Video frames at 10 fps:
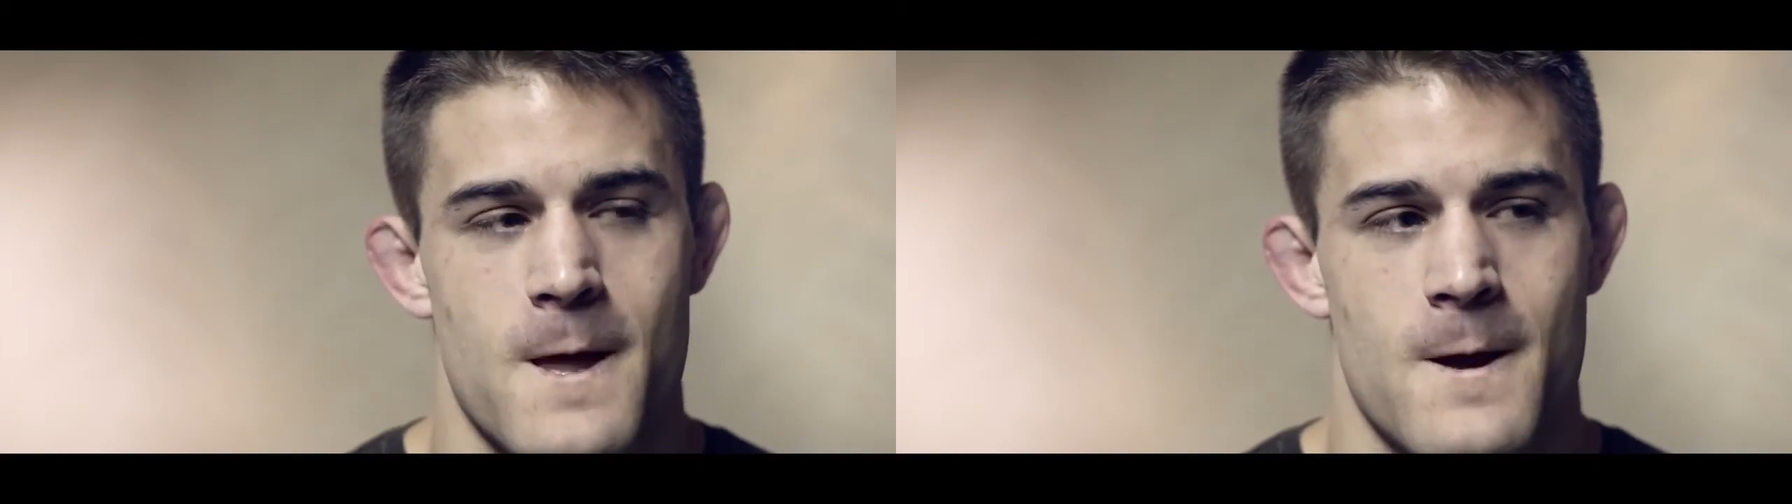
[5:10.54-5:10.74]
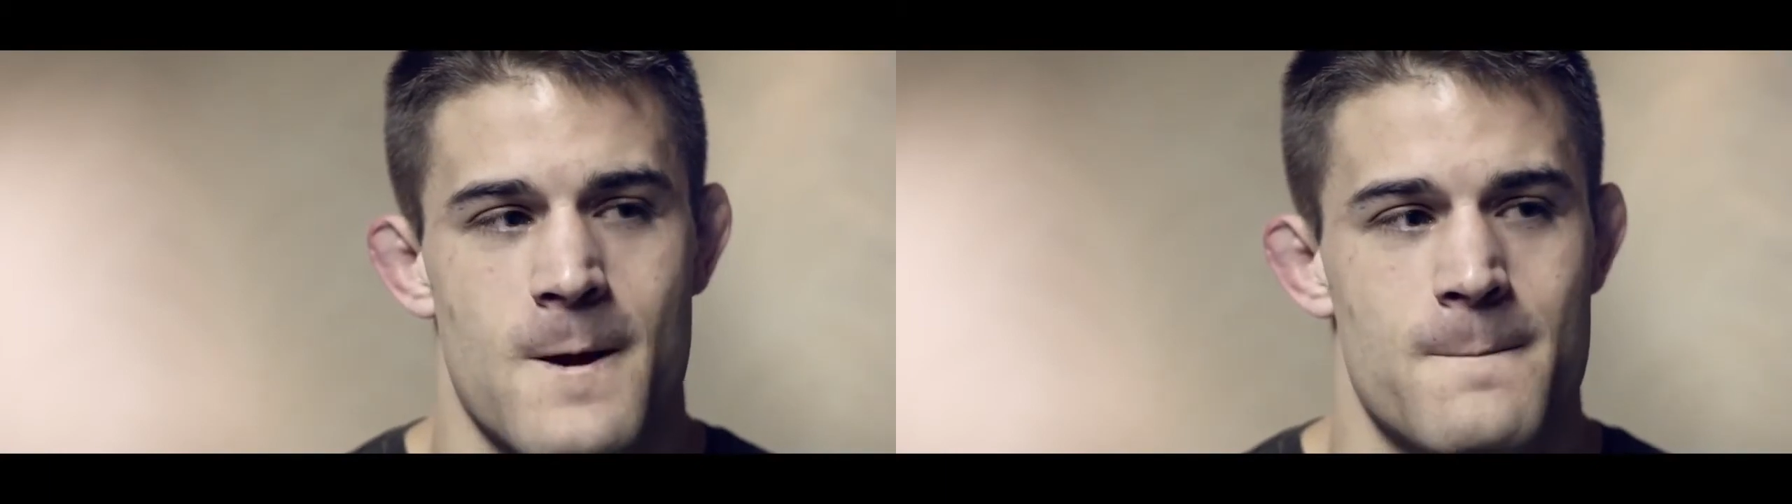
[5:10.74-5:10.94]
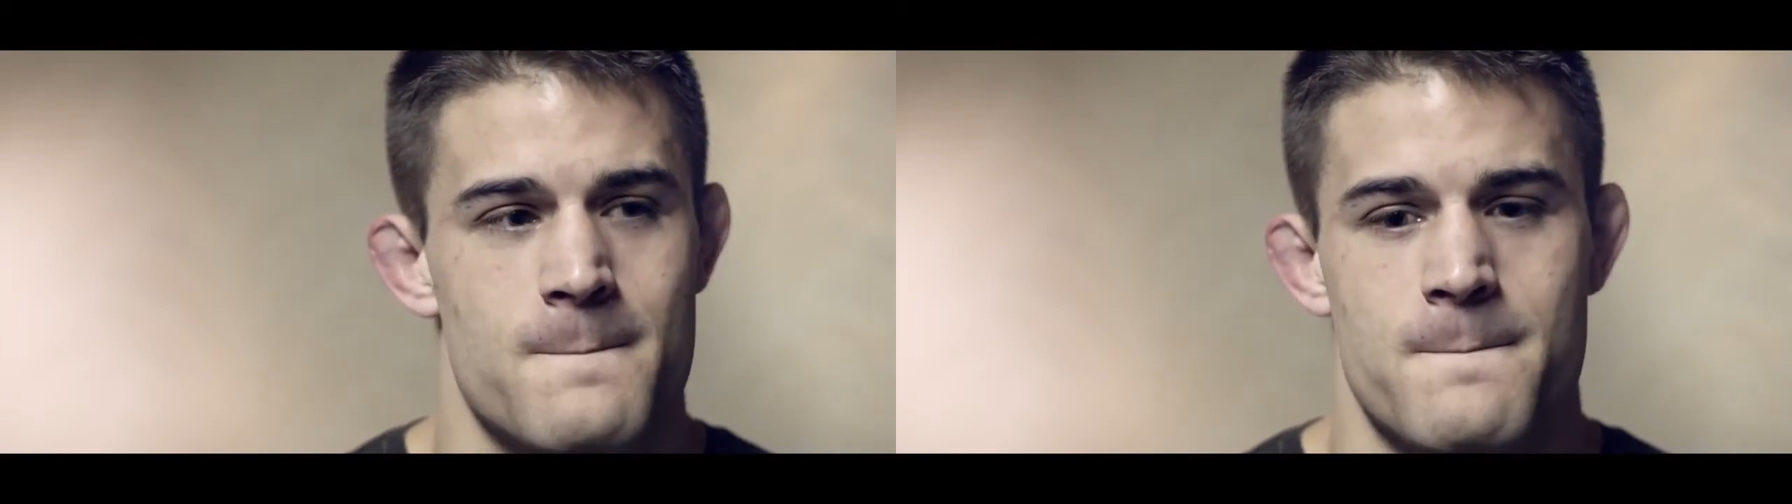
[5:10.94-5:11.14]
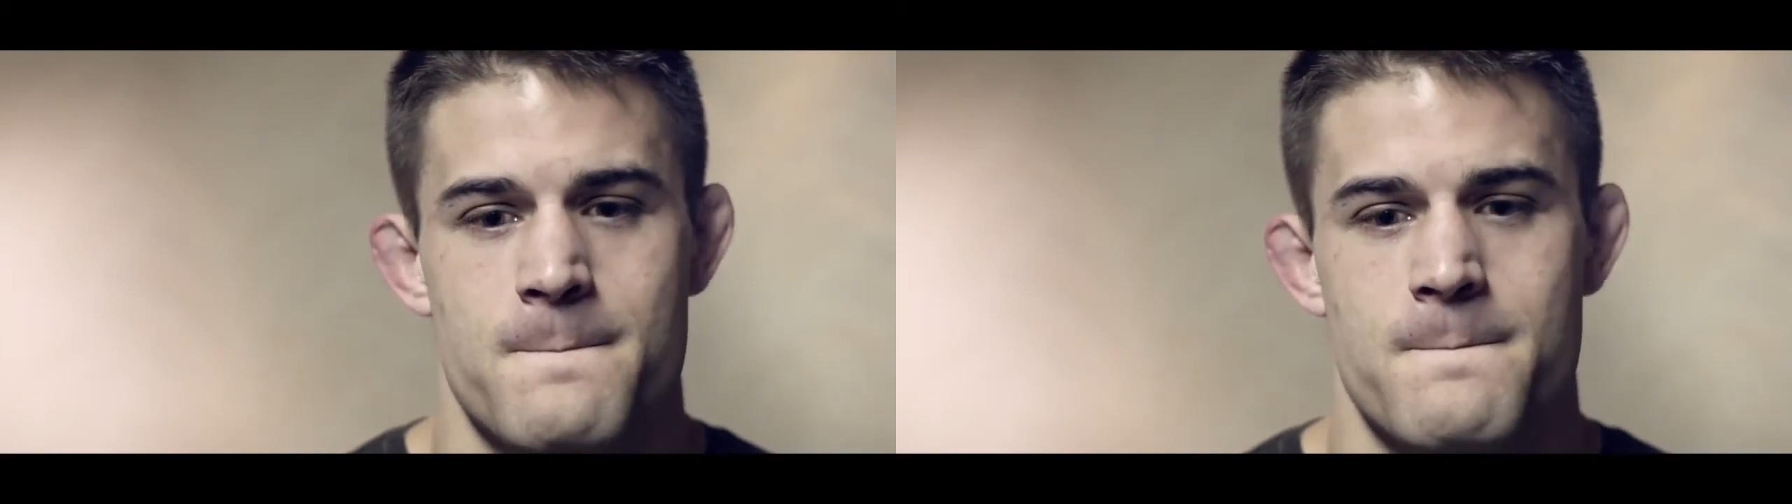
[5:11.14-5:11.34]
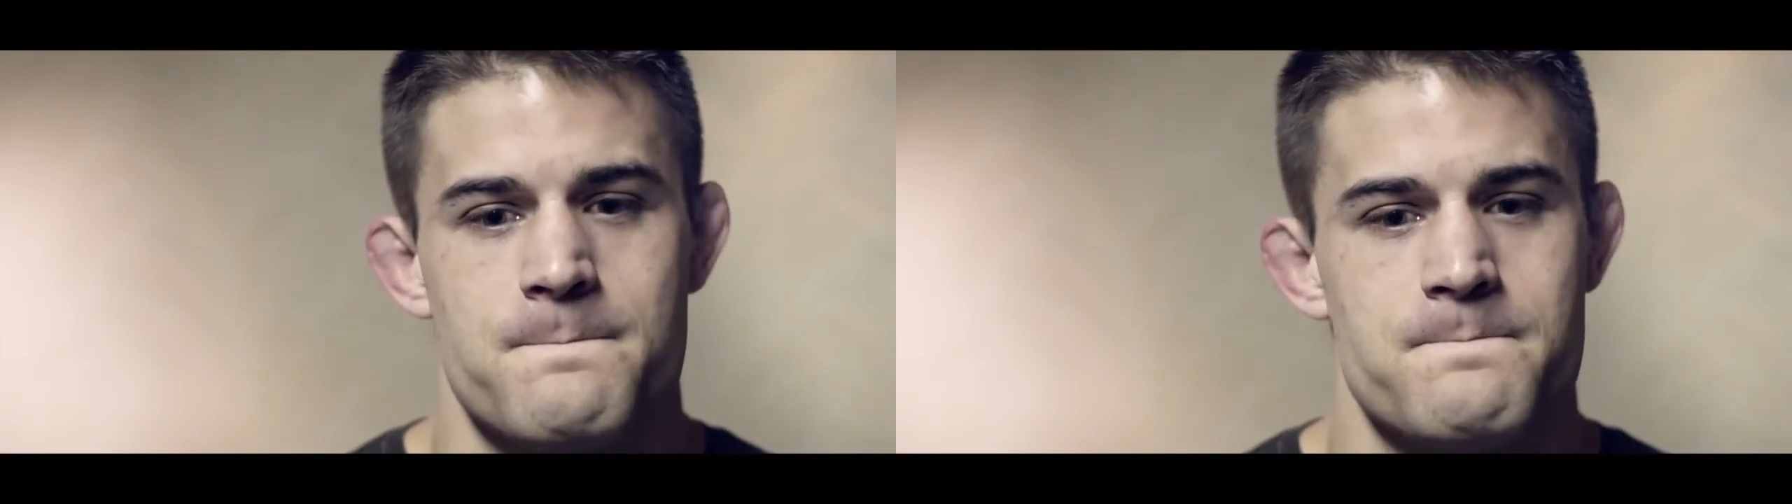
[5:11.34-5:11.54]

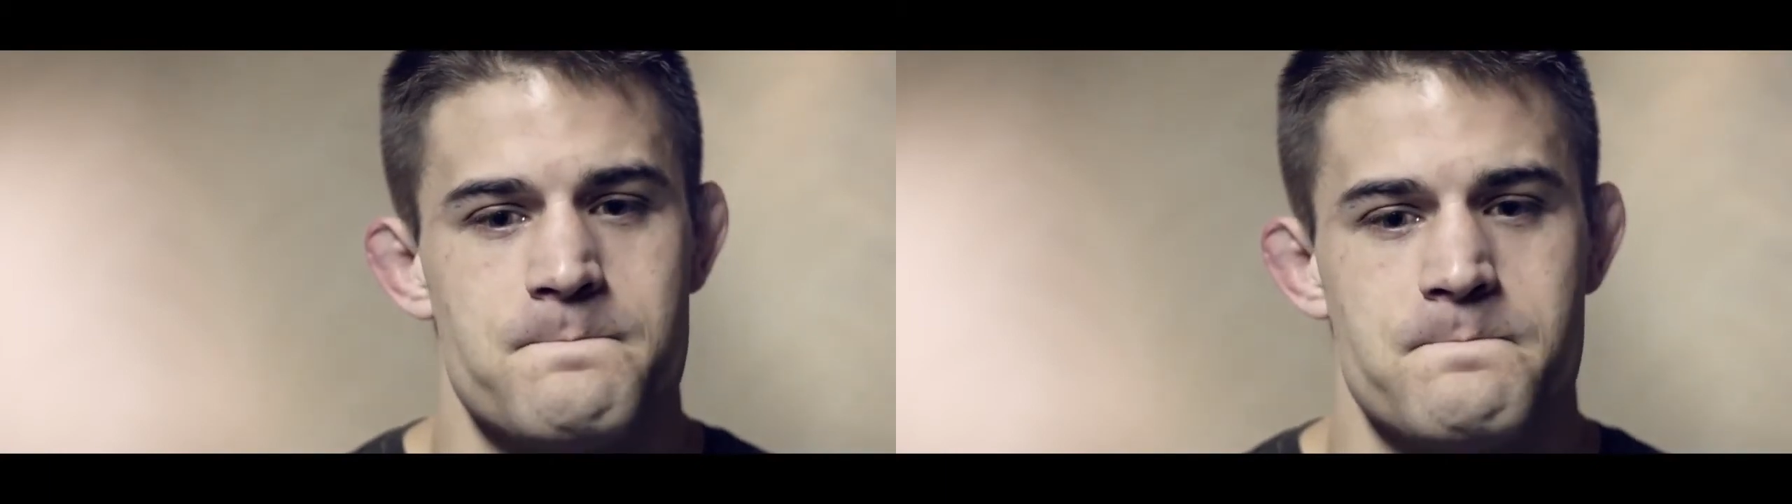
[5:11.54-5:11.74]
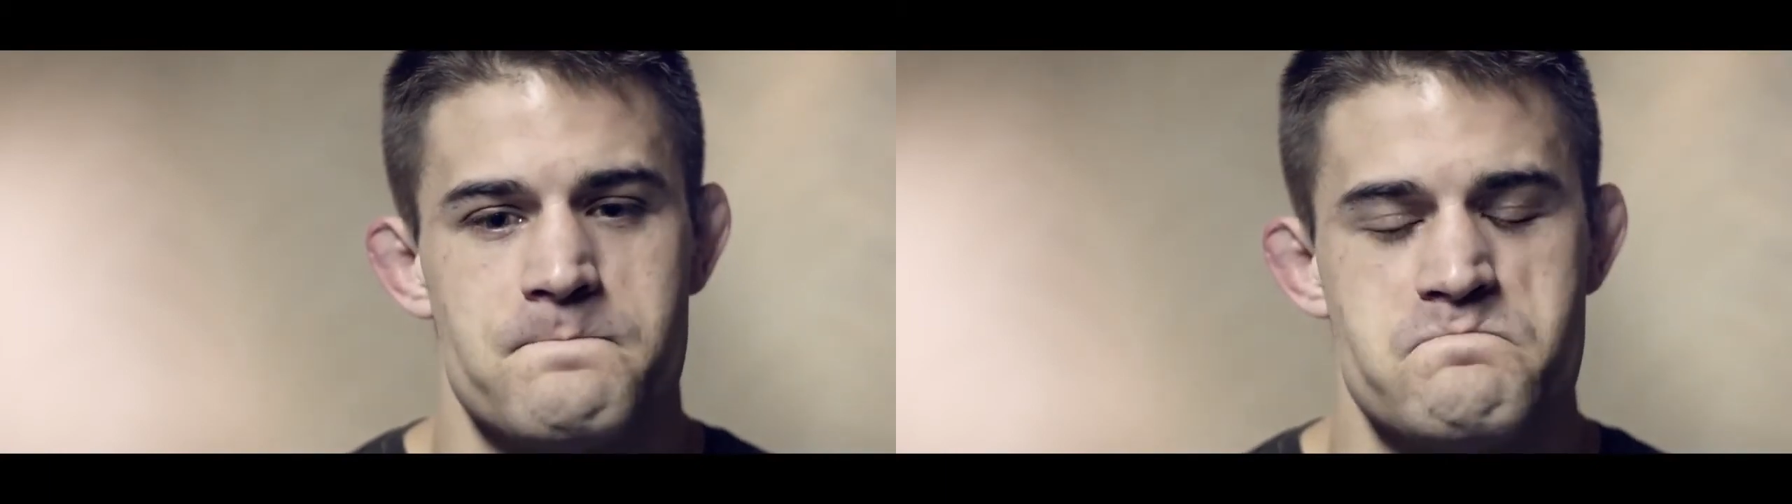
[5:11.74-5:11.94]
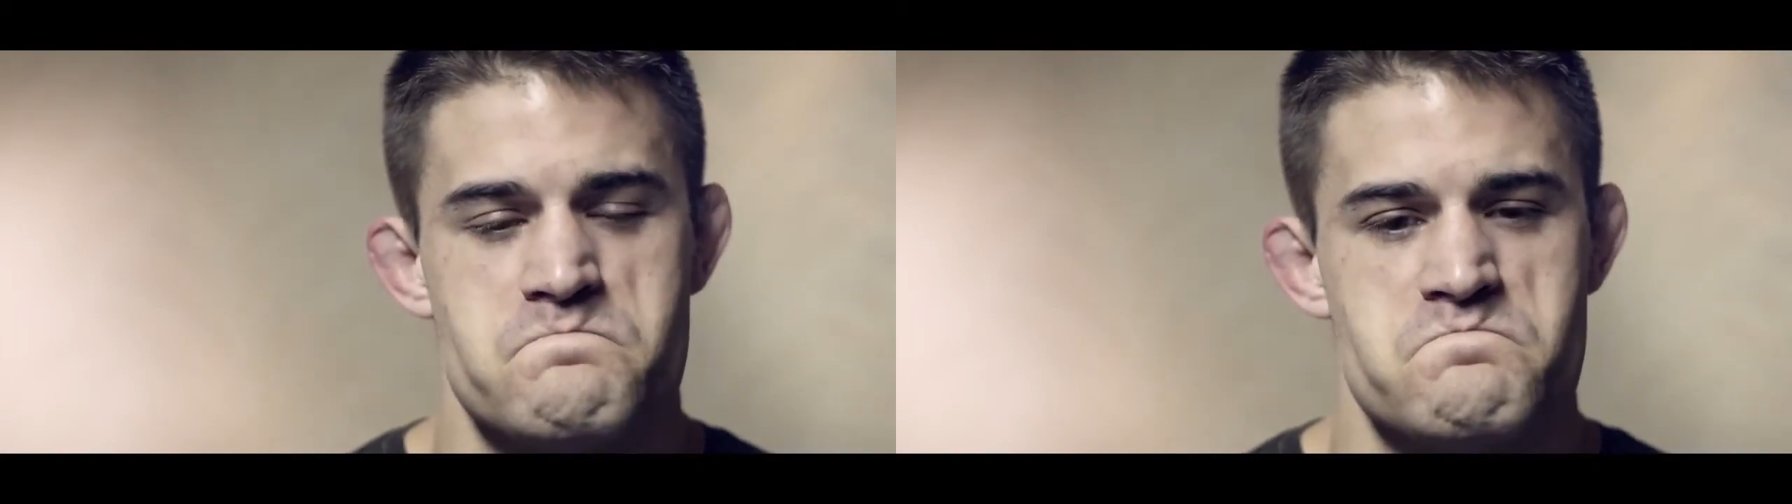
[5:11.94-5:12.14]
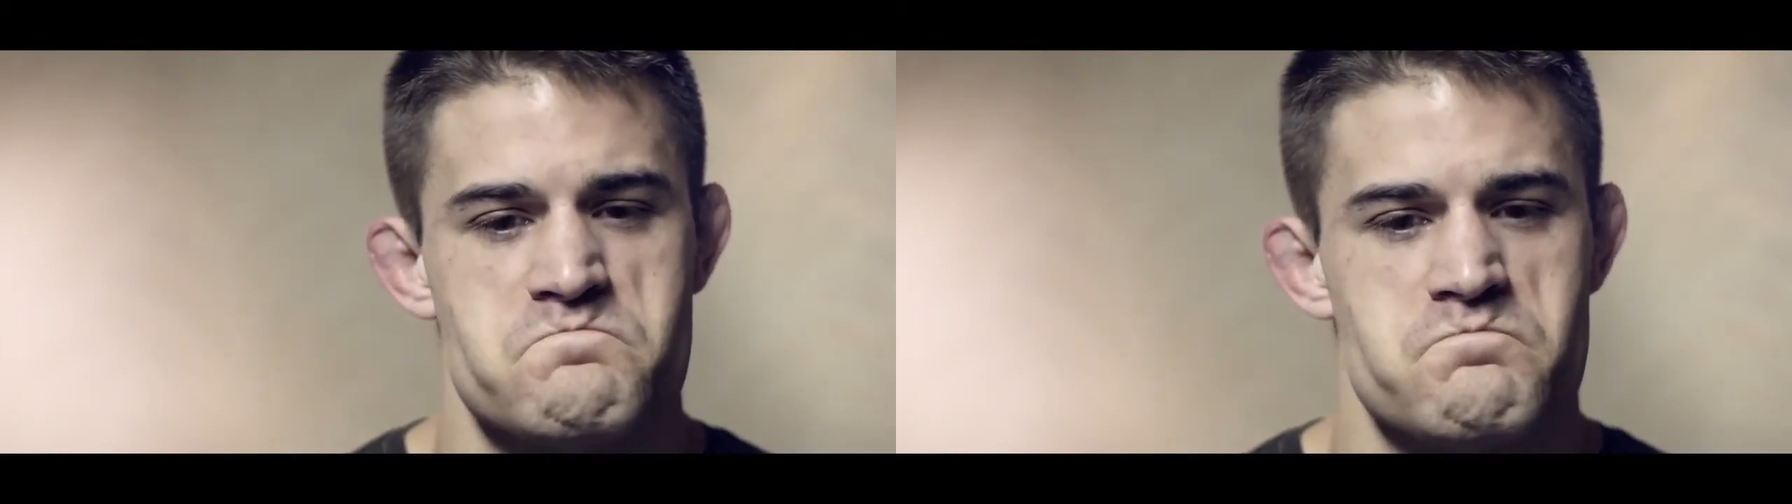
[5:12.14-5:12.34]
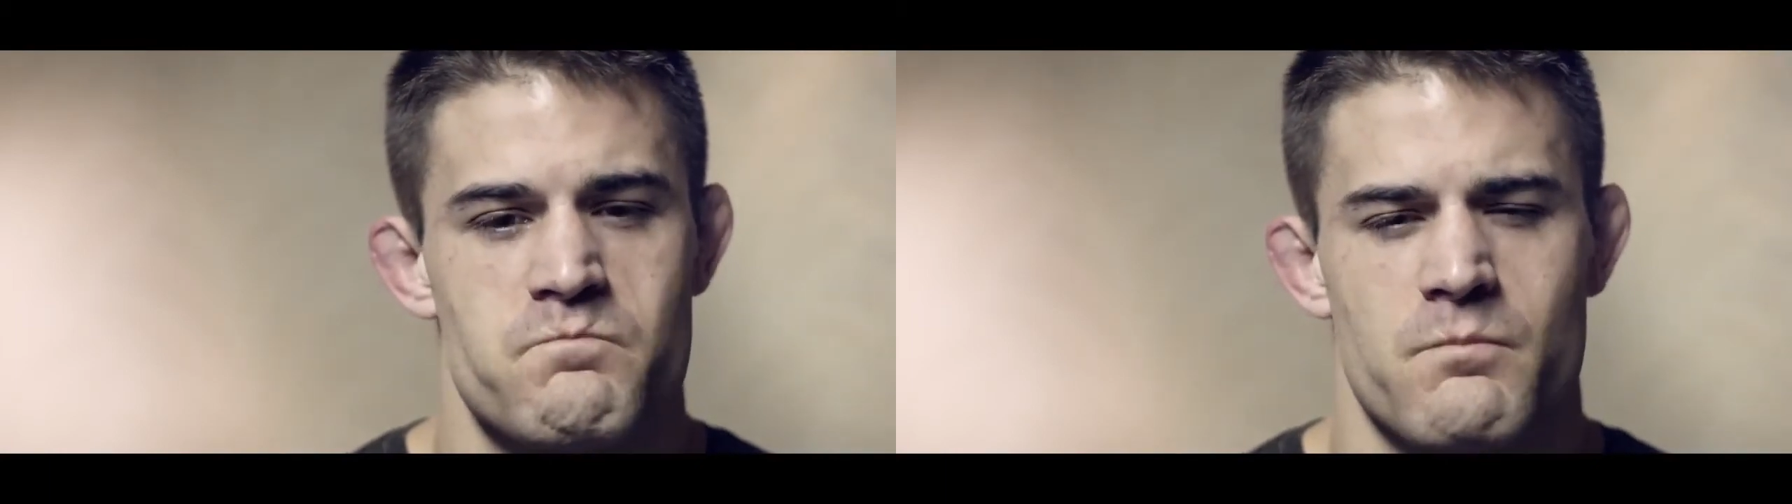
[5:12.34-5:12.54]

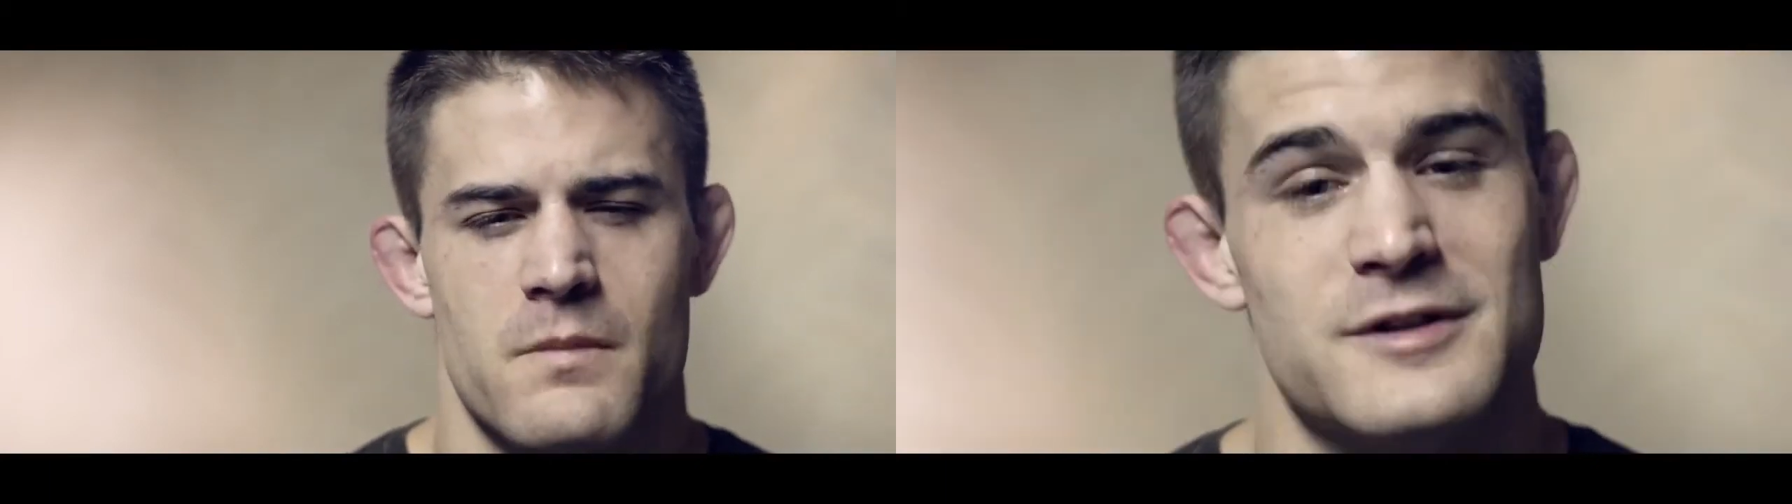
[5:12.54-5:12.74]
It